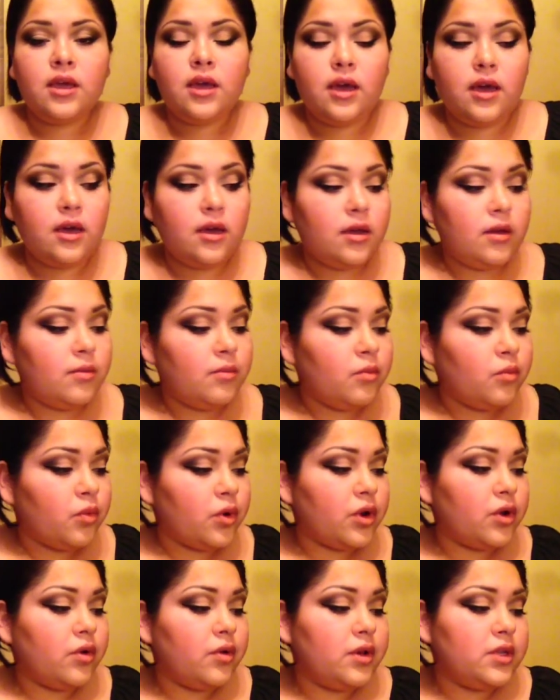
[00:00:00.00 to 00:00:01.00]

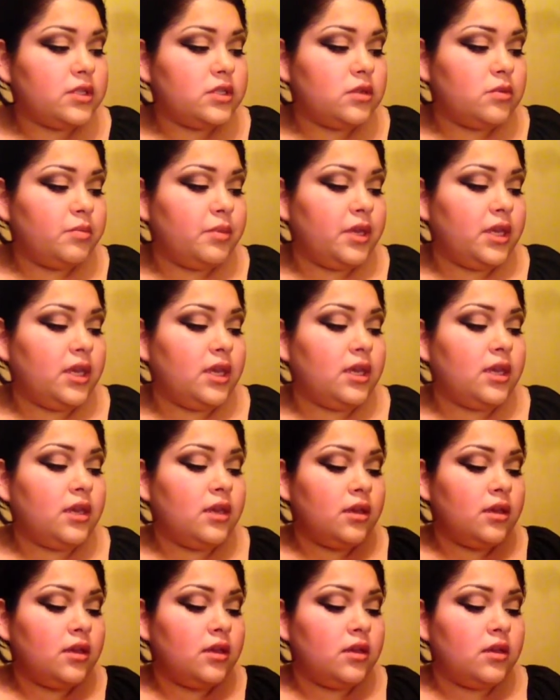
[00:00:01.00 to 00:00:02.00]
We're going to be
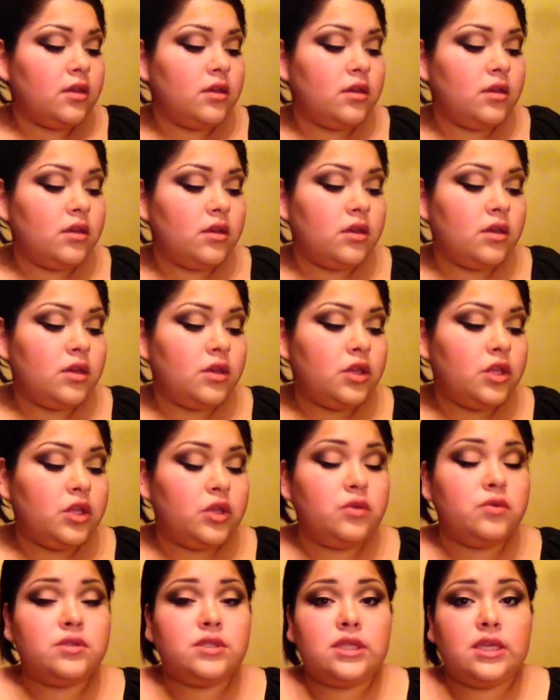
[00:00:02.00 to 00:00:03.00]

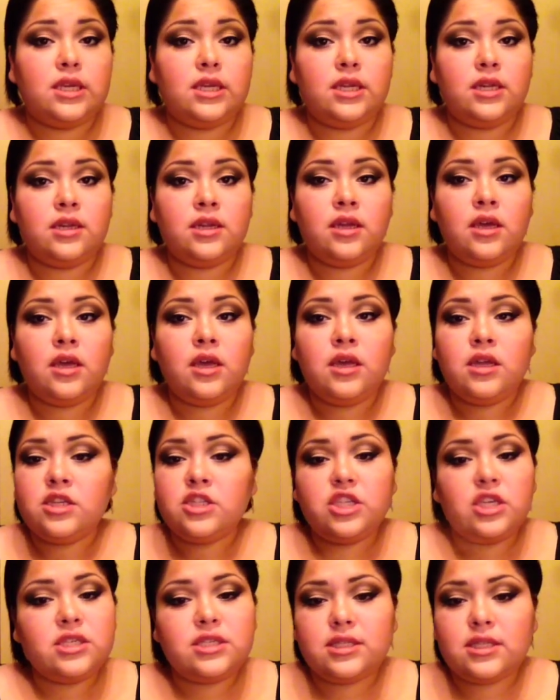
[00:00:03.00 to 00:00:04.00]
using
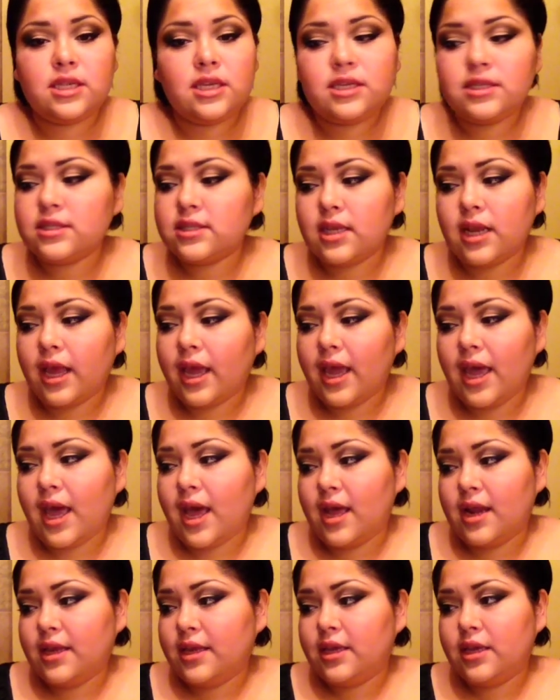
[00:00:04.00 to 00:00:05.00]
just things that I
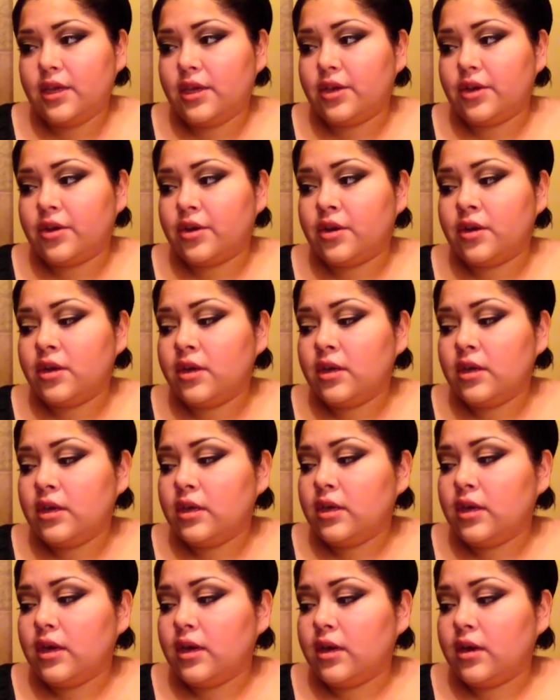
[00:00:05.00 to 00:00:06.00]
had here.
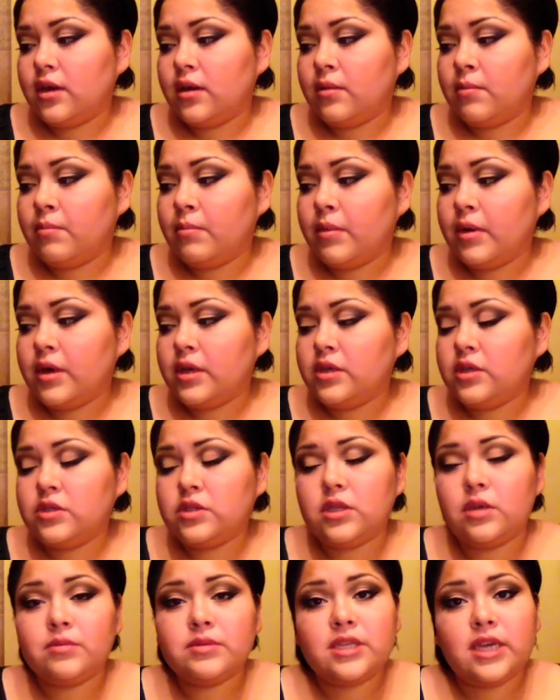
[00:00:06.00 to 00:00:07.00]

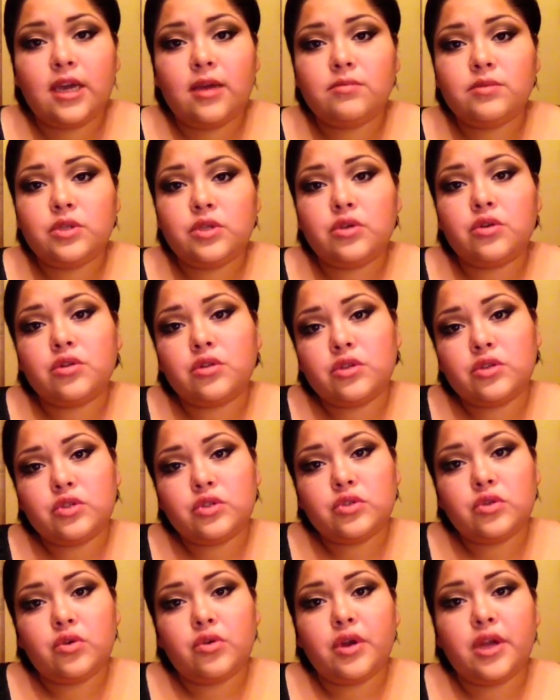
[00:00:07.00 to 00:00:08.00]
Sometimes you go to the
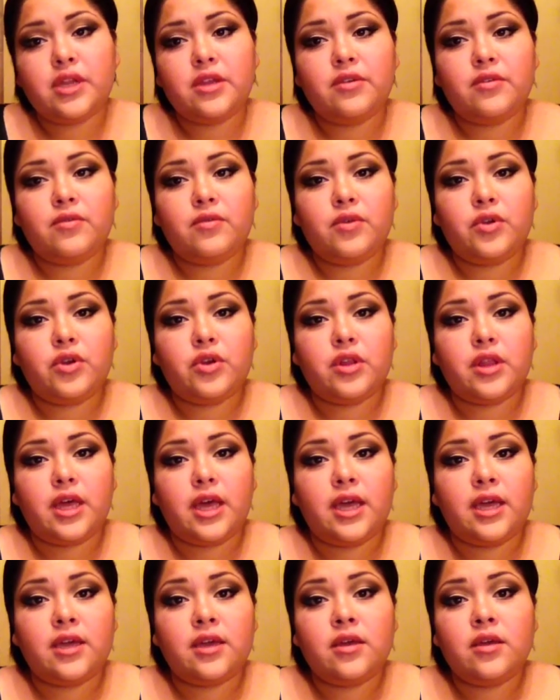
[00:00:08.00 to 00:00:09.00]
store and you're
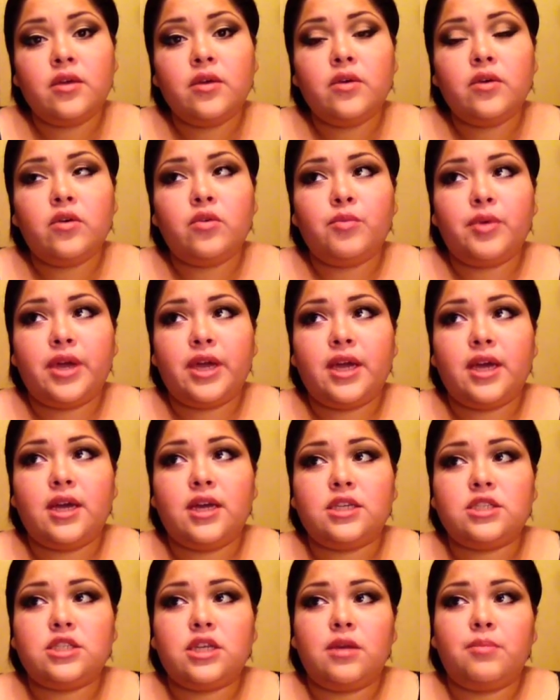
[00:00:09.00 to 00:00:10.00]
like, oh my
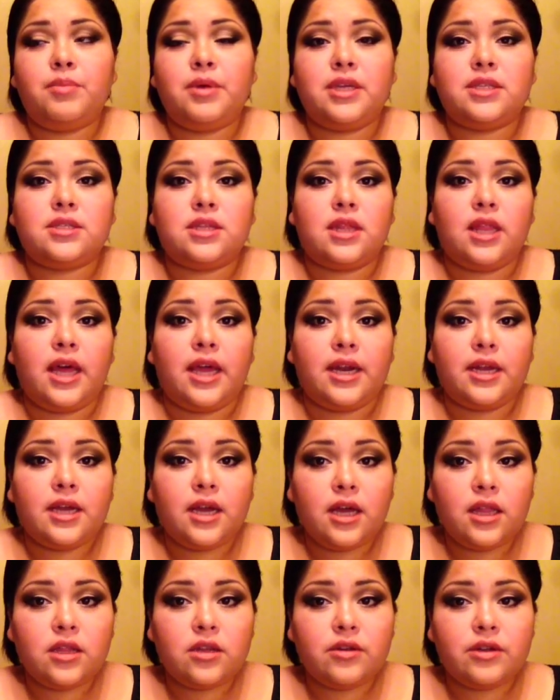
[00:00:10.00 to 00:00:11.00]
gosh, I picked a light
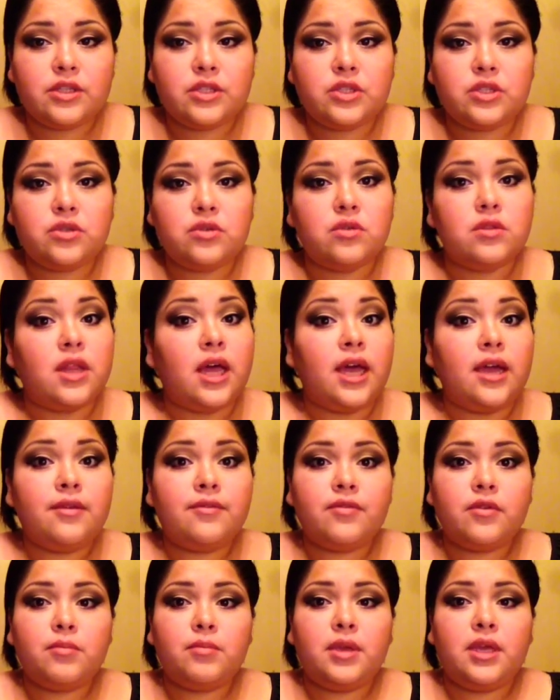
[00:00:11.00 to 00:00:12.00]
color, it's too light
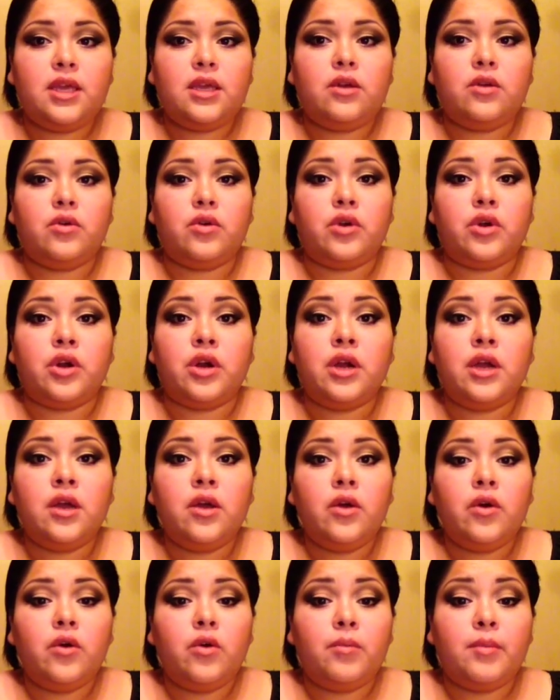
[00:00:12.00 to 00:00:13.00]
for me, or
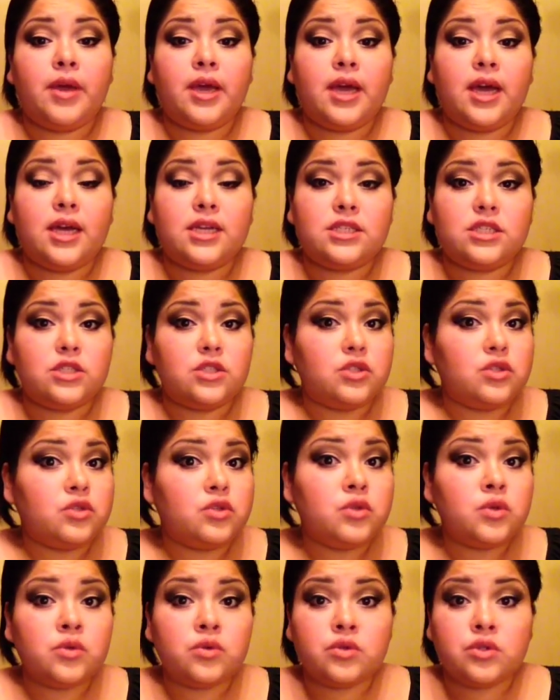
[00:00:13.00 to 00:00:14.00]
oh my gosh, it's
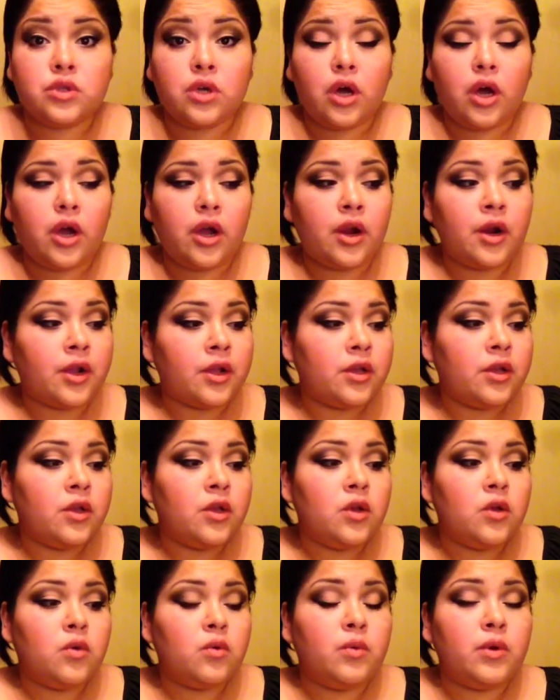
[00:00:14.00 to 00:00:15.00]
too dark.
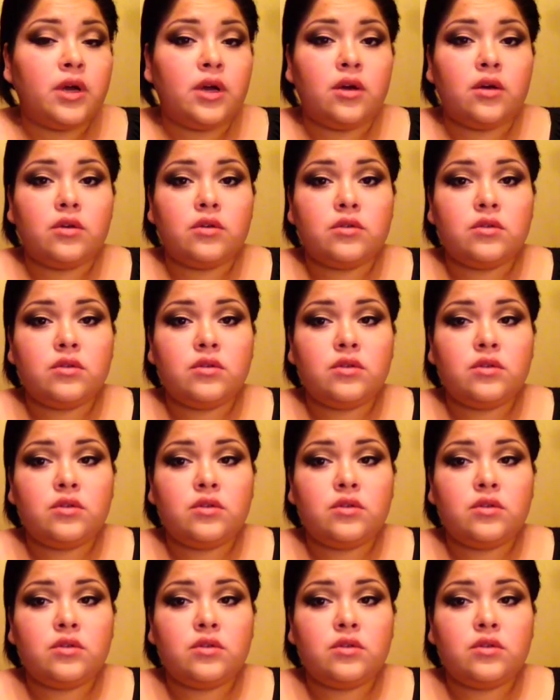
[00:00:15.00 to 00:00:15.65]
Well,